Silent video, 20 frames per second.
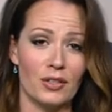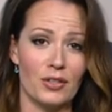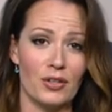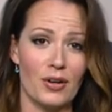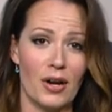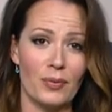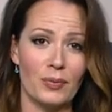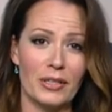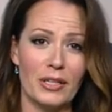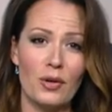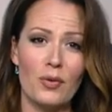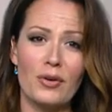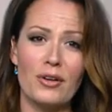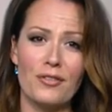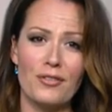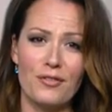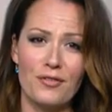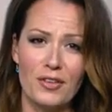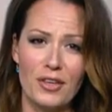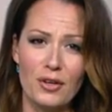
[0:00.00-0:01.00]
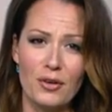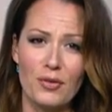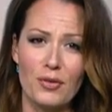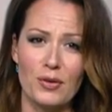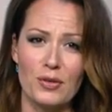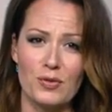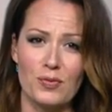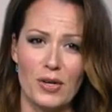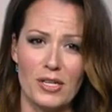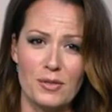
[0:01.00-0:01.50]
You're not really going to feel
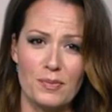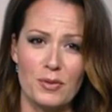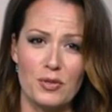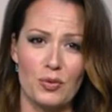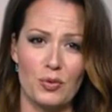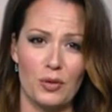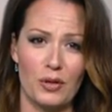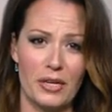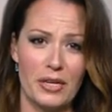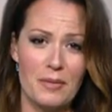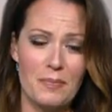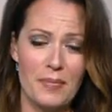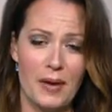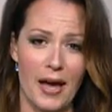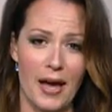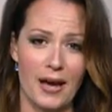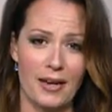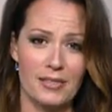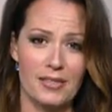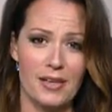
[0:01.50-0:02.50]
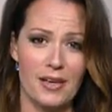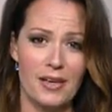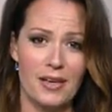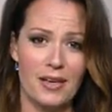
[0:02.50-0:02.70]
those respiratory impacts.